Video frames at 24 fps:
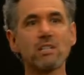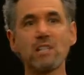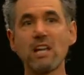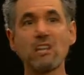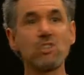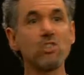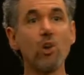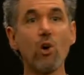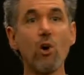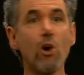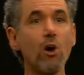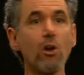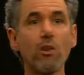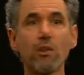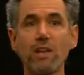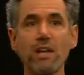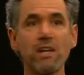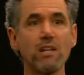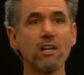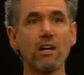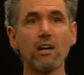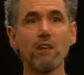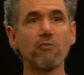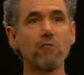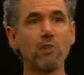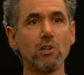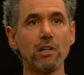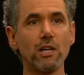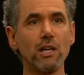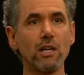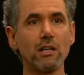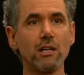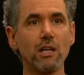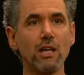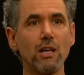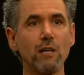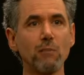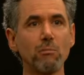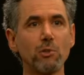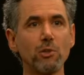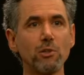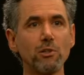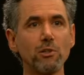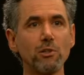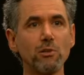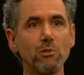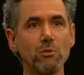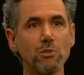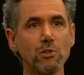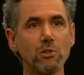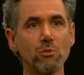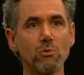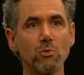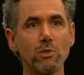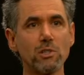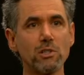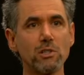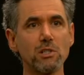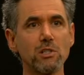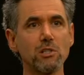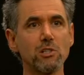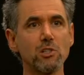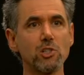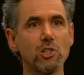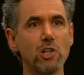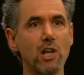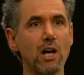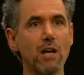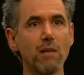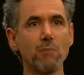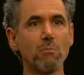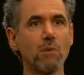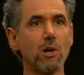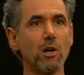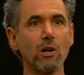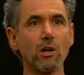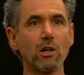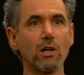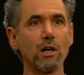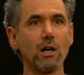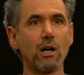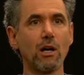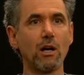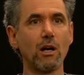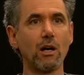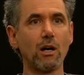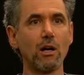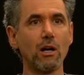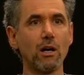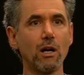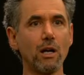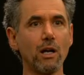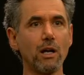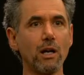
that's all they covered on cable news, was this John Mark Carr.